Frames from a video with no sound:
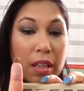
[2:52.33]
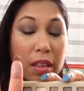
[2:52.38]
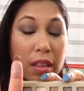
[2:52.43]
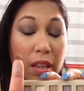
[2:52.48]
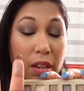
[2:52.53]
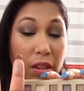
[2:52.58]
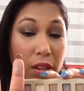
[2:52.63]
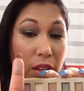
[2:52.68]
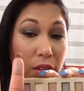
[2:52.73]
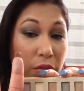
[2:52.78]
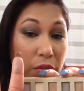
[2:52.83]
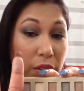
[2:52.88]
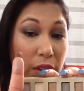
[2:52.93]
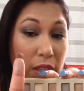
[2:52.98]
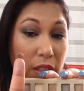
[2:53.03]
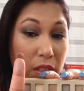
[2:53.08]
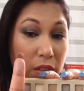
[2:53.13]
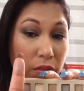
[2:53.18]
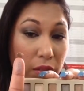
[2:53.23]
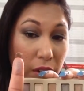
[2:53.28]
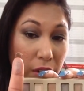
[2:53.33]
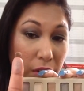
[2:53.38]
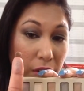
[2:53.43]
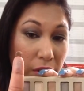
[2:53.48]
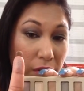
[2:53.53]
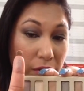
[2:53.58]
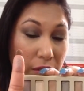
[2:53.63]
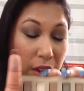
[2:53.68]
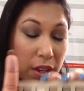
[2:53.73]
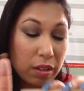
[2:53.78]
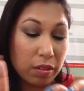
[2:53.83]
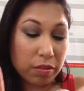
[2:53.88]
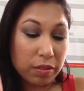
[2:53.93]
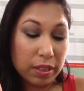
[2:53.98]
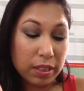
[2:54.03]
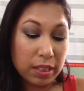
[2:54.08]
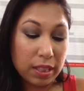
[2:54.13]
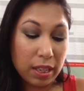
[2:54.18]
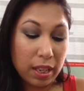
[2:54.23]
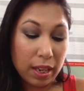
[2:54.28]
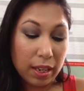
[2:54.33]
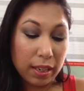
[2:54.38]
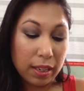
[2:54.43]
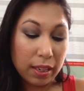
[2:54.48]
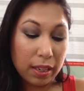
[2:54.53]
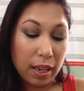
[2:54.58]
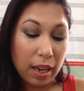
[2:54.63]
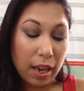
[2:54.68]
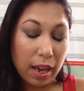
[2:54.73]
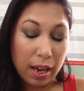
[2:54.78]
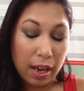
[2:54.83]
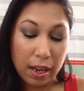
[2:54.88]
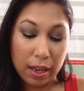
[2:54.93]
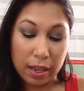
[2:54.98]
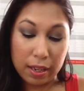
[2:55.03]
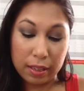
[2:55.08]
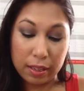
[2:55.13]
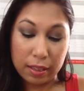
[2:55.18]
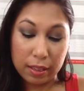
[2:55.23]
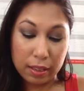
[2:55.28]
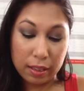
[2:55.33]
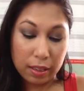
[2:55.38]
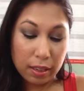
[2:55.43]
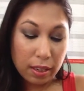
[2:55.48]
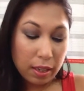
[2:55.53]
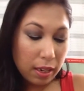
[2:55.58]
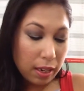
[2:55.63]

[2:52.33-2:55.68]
There, it feels very velvet like, and